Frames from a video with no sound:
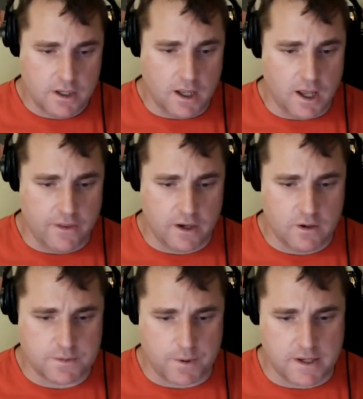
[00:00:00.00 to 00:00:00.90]
The
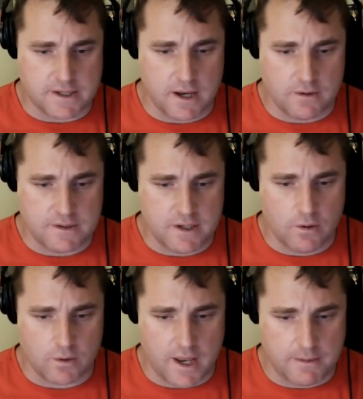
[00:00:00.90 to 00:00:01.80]
lowest price guarantee
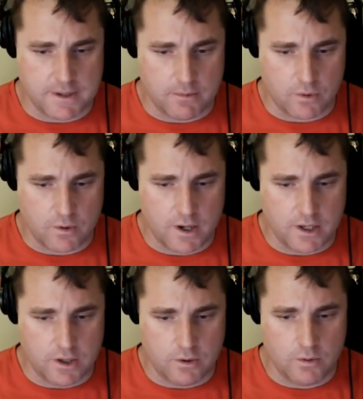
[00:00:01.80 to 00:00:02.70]
or Game Time will
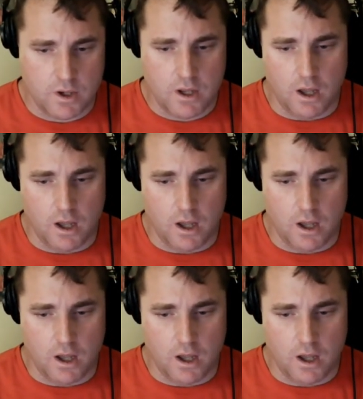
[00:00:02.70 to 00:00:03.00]
credit you